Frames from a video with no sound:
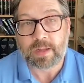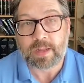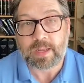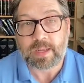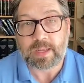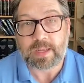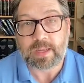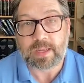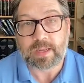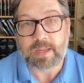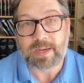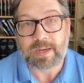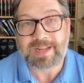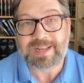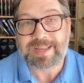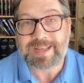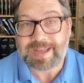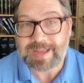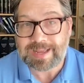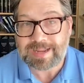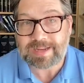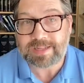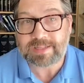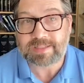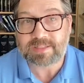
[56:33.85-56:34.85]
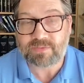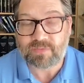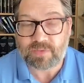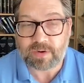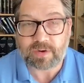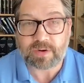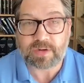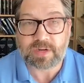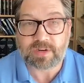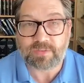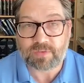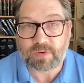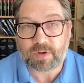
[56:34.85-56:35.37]
And again, it's
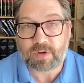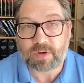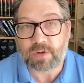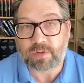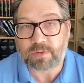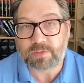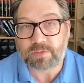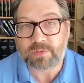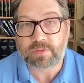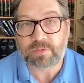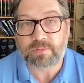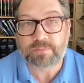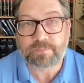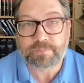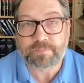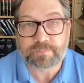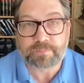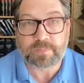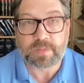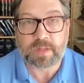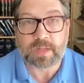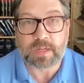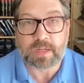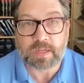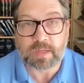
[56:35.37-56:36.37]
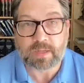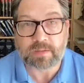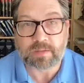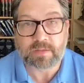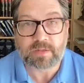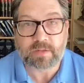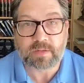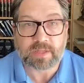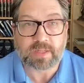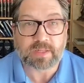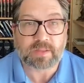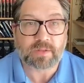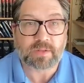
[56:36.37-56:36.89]
very difficult
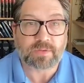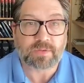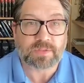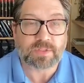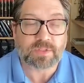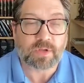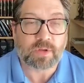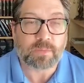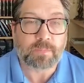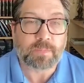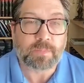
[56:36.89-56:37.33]
to get those